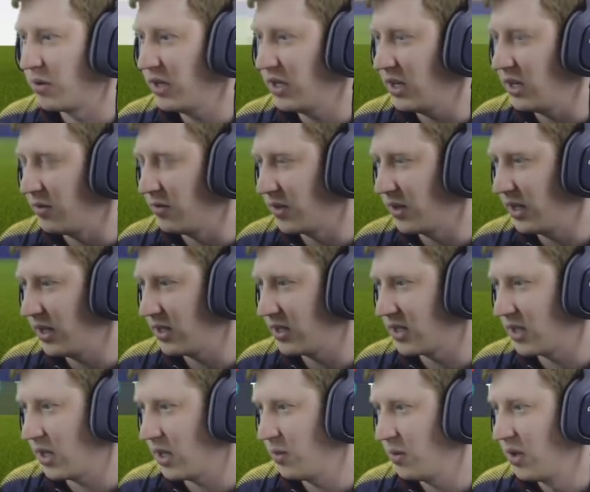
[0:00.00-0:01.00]
I believe the
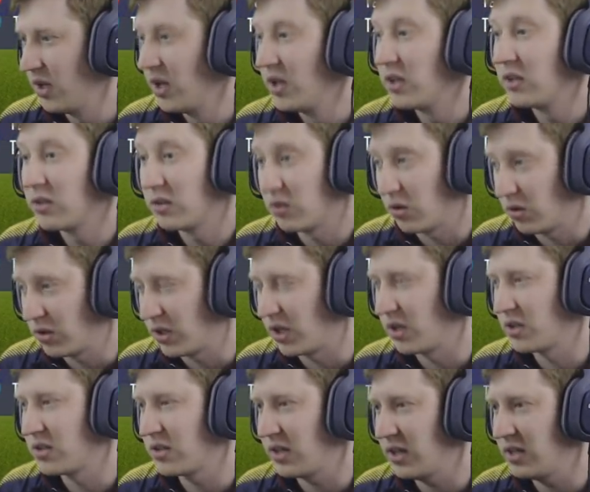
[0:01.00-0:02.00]
next game,
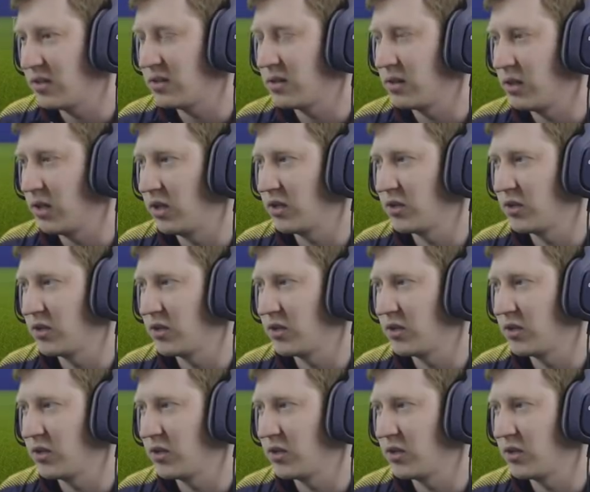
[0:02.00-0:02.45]
Doncaster, is the